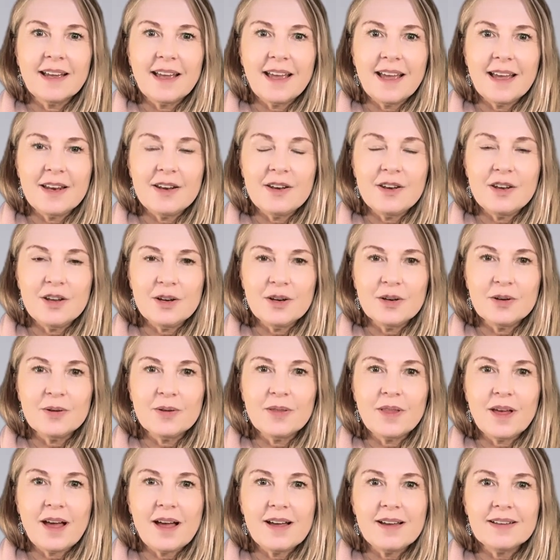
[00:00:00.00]
and know
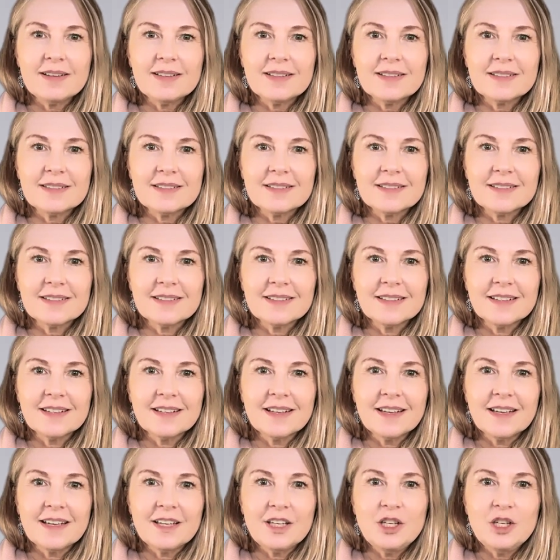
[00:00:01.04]
that
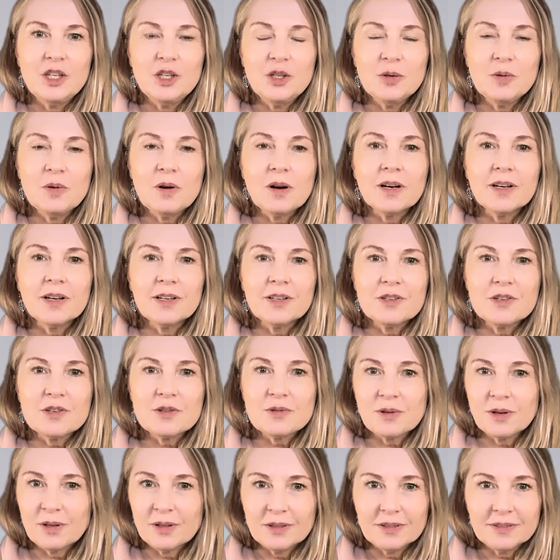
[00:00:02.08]
you are in
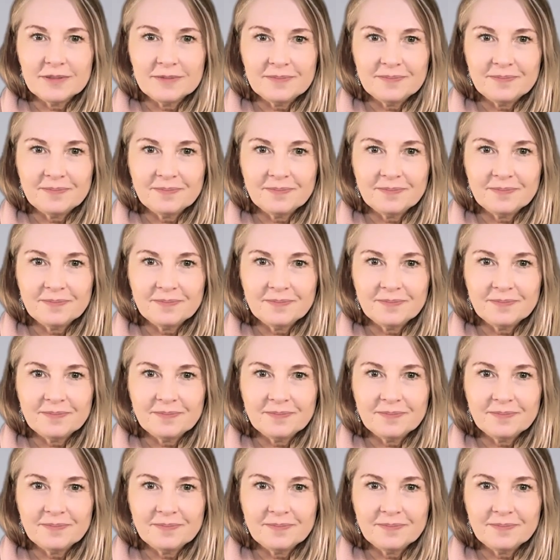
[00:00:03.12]
control